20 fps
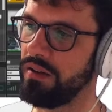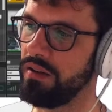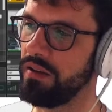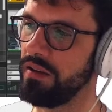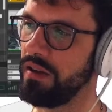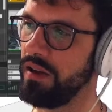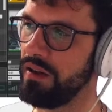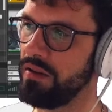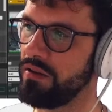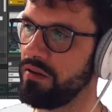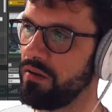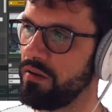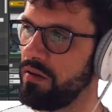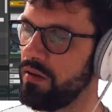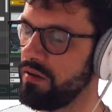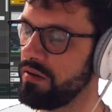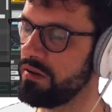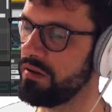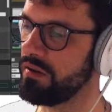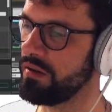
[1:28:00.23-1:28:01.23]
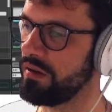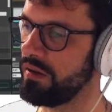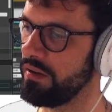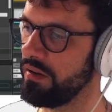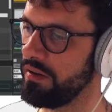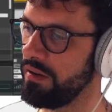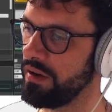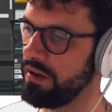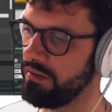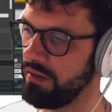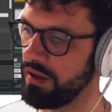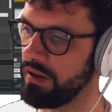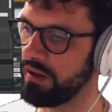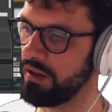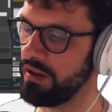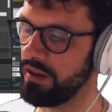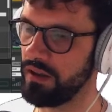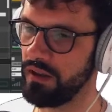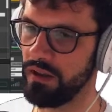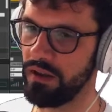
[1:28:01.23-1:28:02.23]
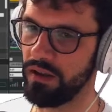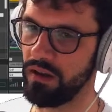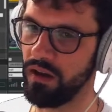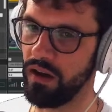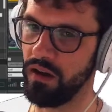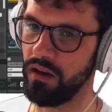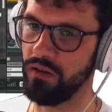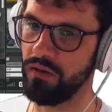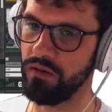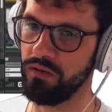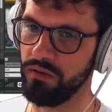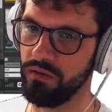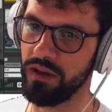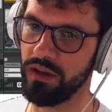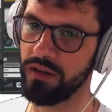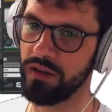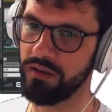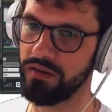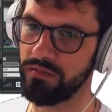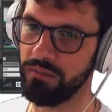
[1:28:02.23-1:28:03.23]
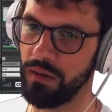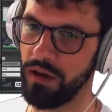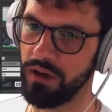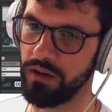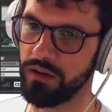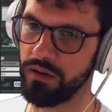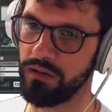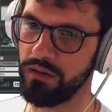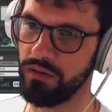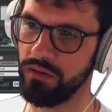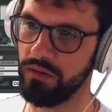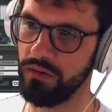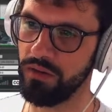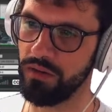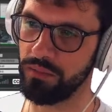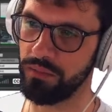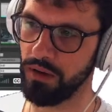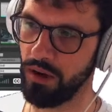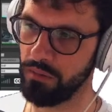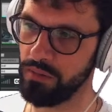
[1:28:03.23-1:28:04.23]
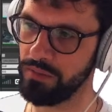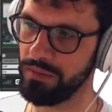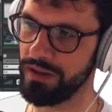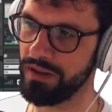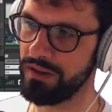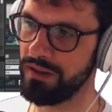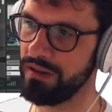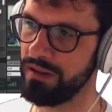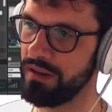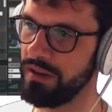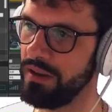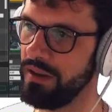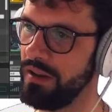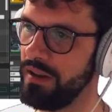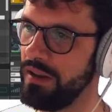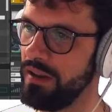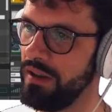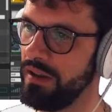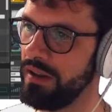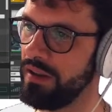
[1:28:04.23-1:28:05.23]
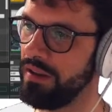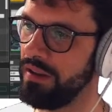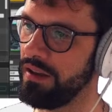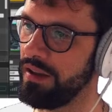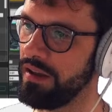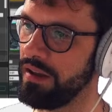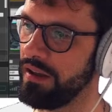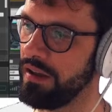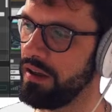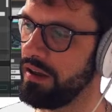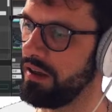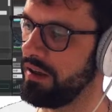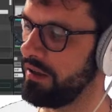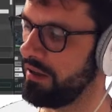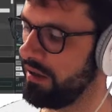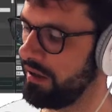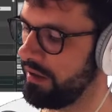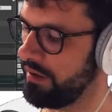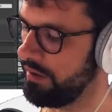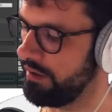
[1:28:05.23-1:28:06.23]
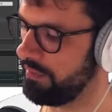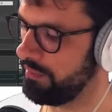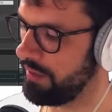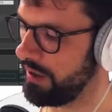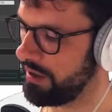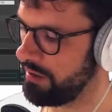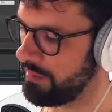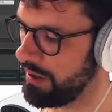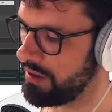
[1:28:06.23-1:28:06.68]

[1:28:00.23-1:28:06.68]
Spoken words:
you could theoretically now do that in Spark 2. The problem is the animation is